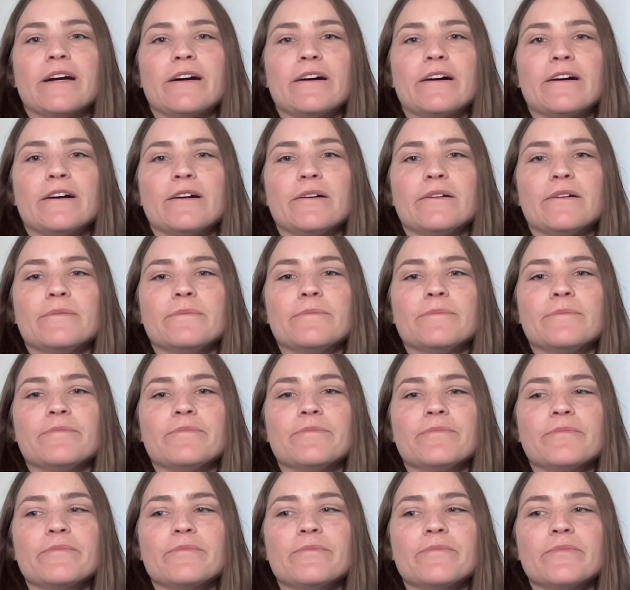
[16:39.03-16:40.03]
The
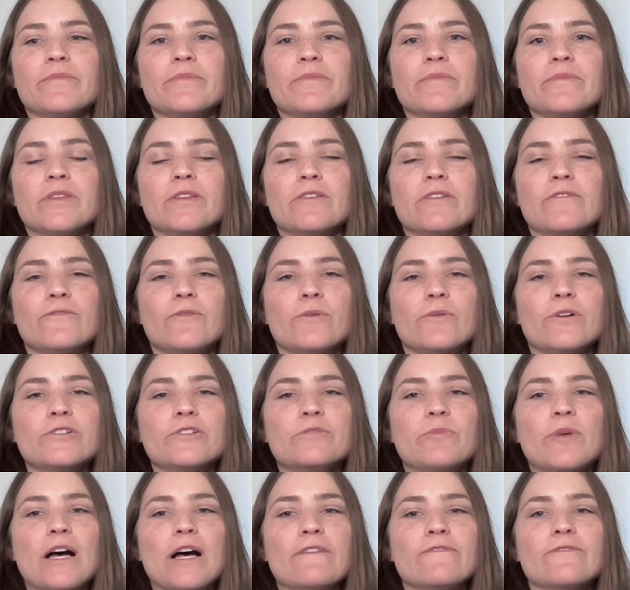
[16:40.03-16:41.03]
Forge
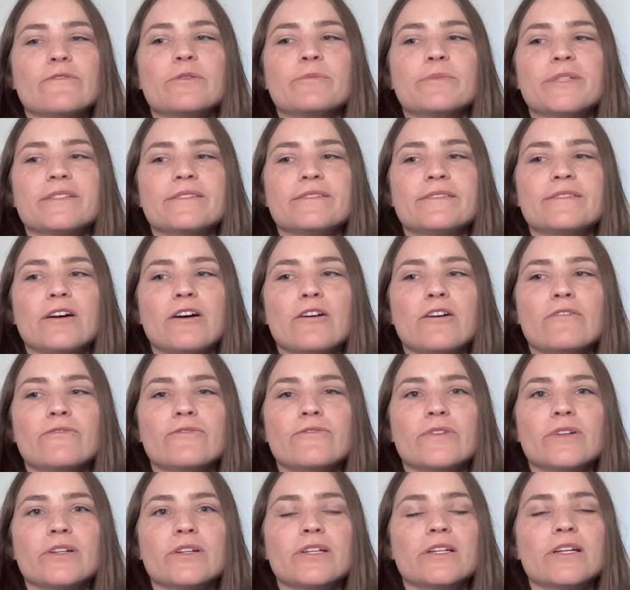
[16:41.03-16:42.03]
platform
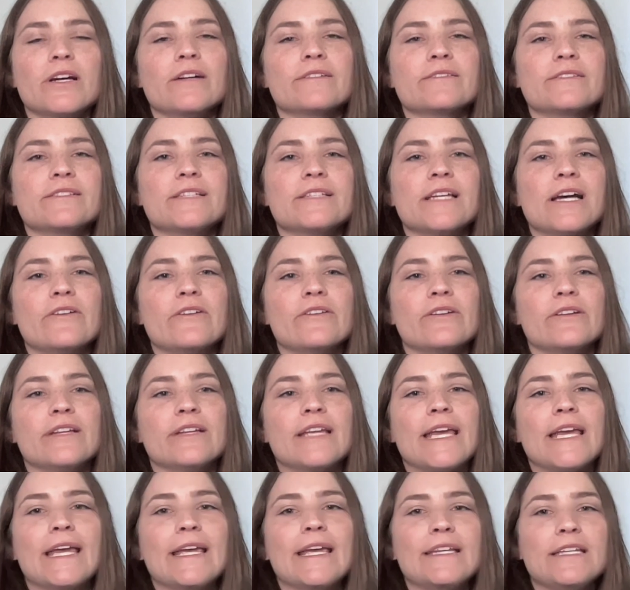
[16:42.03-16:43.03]
itself cuts down on
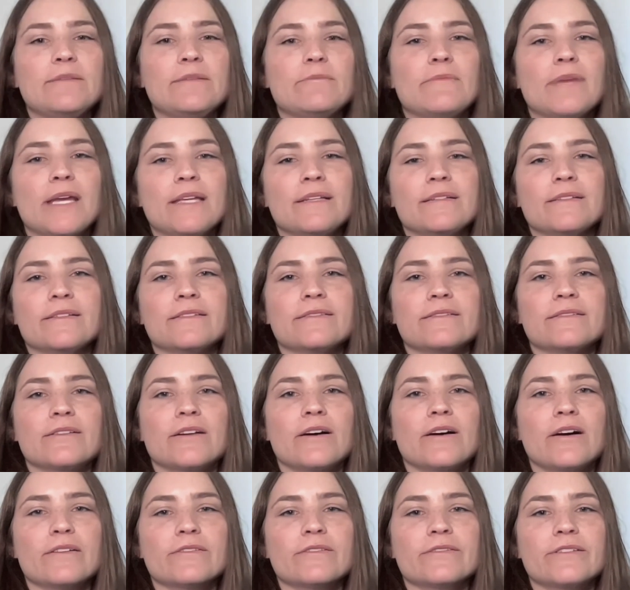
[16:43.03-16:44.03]
any maintenance
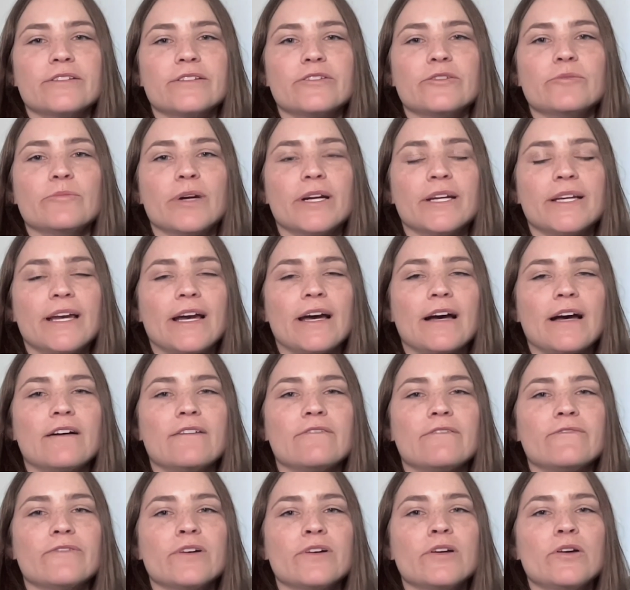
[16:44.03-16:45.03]
costs that you might
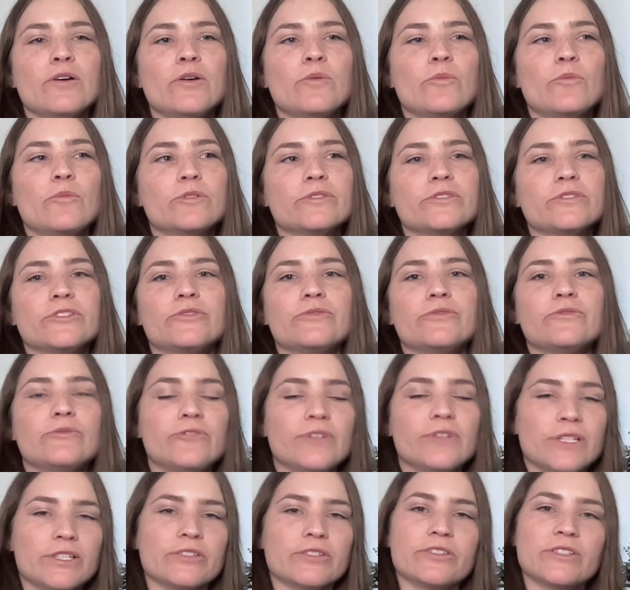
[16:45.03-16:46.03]
have once you
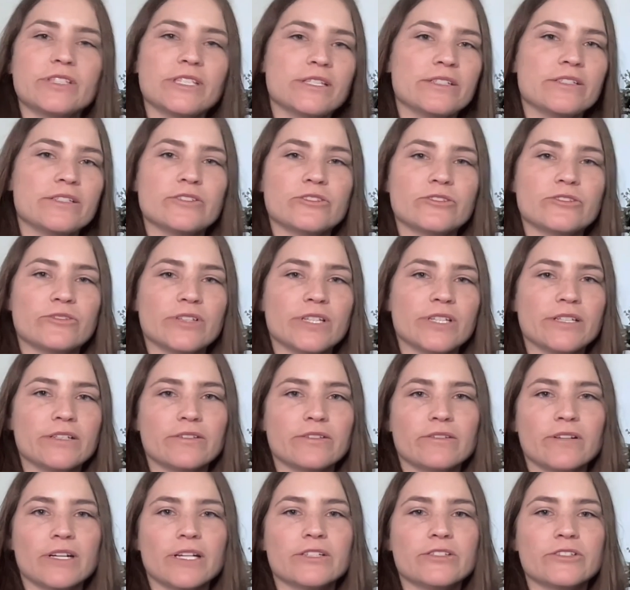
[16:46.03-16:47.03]
finish the initial
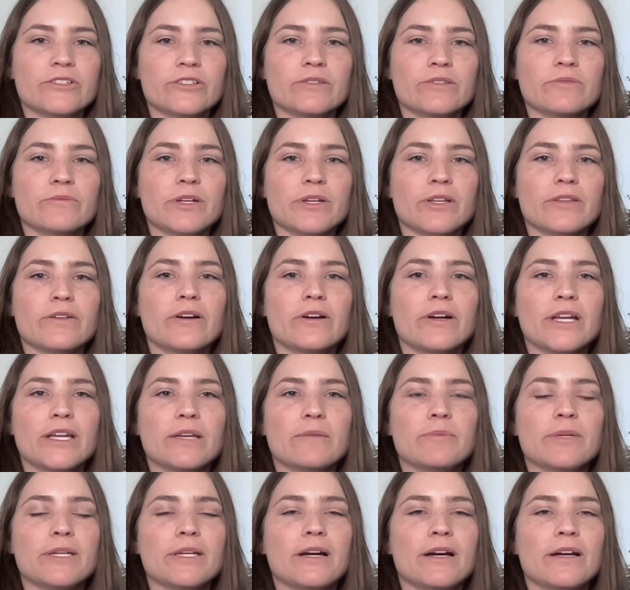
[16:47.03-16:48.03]
integration with our
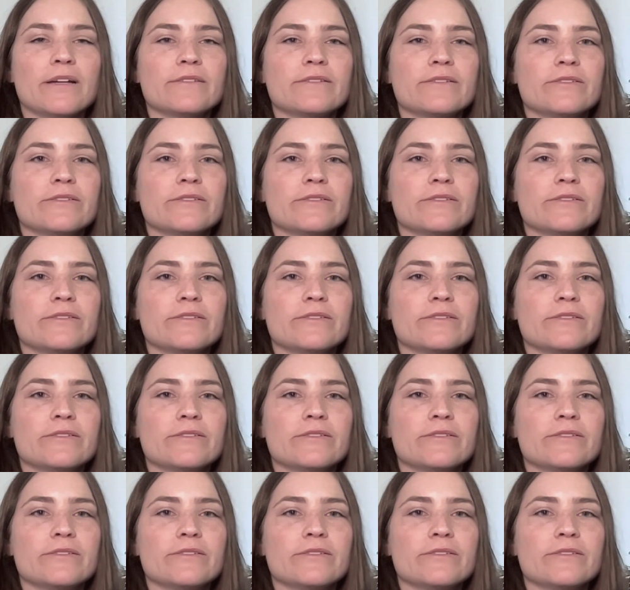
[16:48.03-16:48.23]
API.